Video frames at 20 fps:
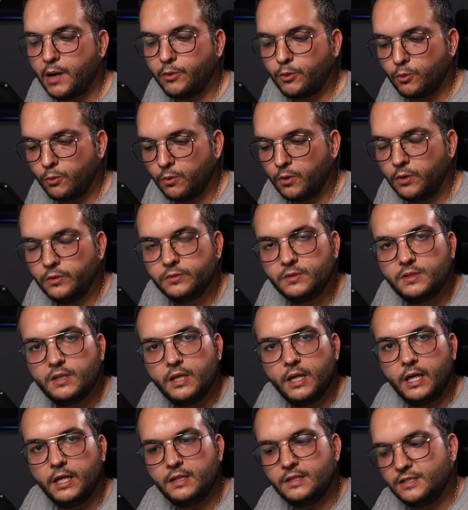worlds
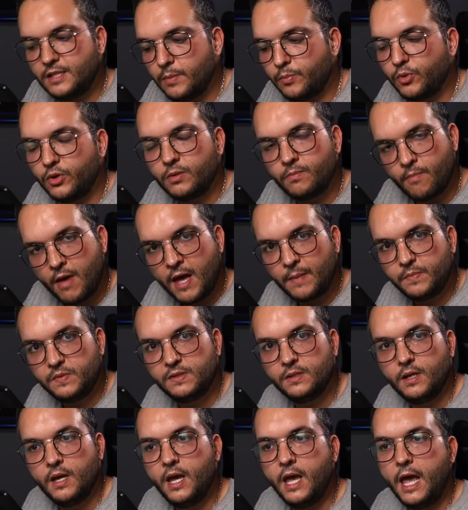in separate
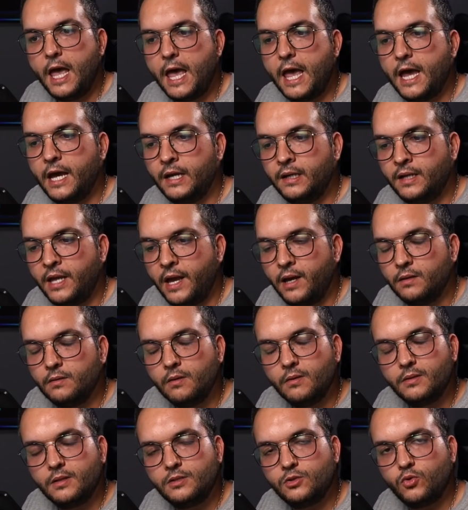maps and
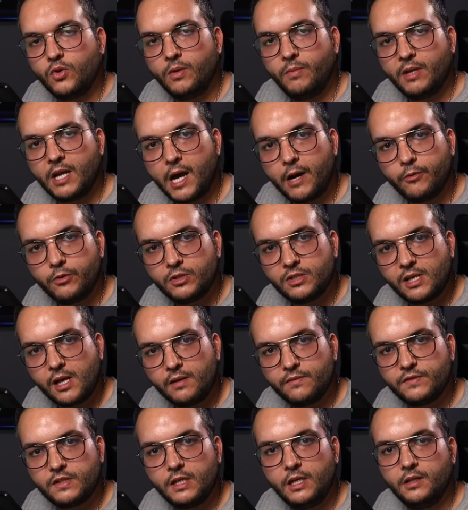handle the streaming
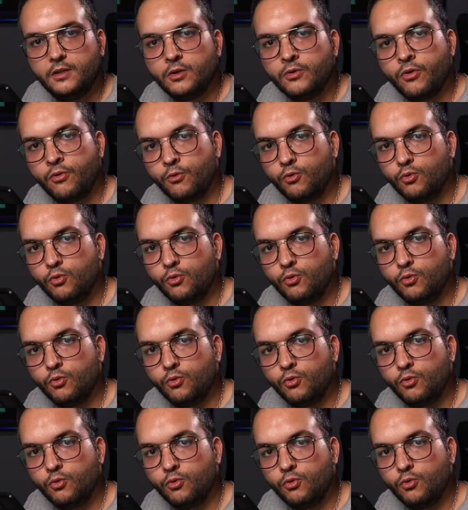ourselves, either through